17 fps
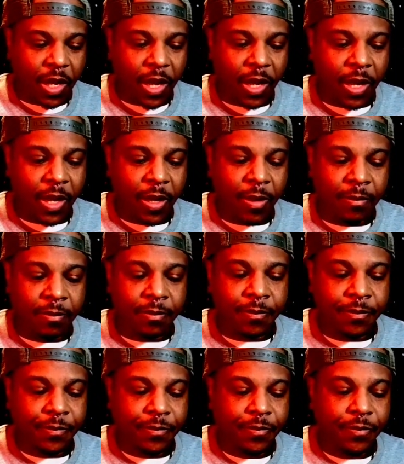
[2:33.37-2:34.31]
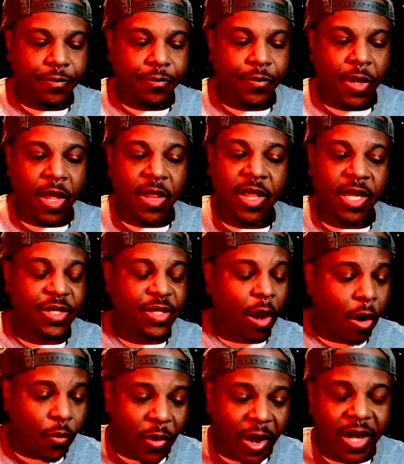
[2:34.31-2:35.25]
Um, this
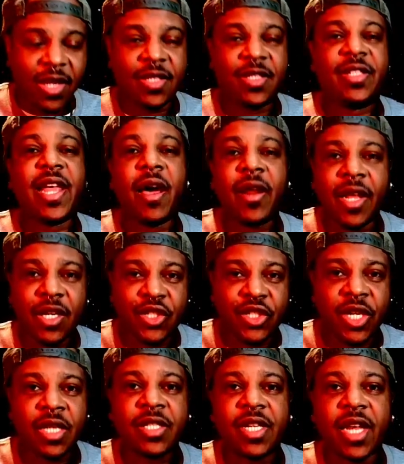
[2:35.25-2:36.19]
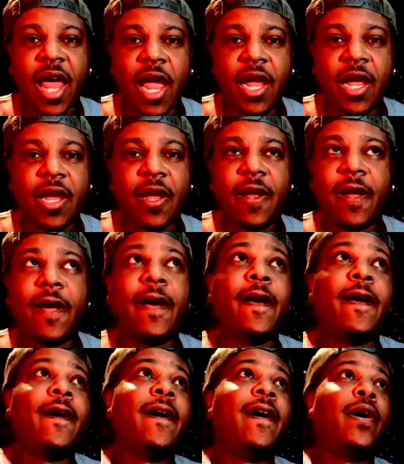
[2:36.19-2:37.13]
already is sounding just like
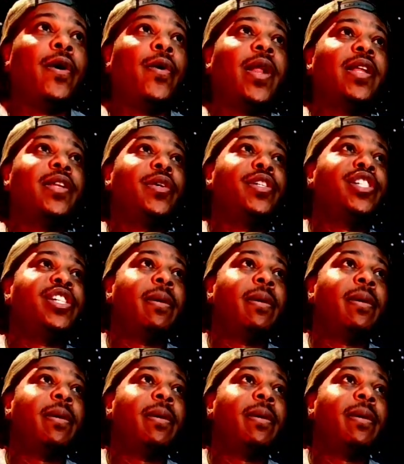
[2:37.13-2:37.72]
uh, who did I do?